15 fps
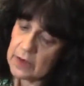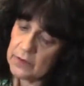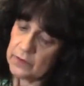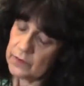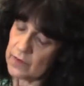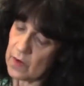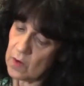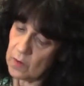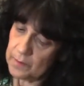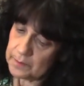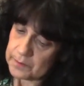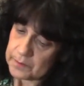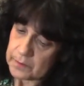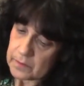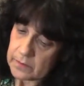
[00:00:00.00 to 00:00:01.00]
So,
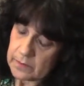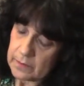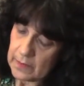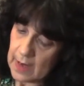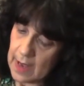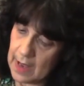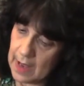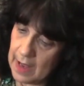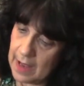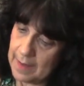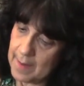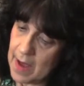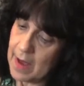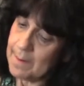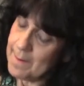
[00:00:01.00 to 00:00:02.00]

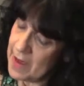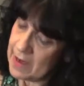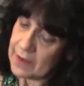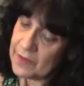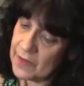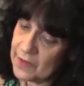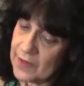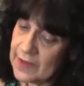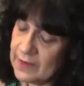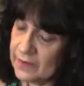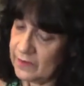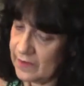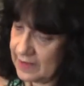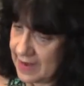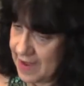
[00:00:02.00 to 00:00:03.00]
among the
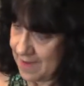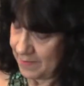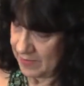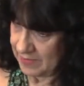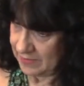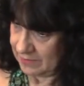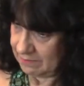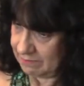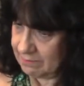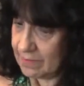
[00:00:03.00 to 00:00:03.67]
things that happened,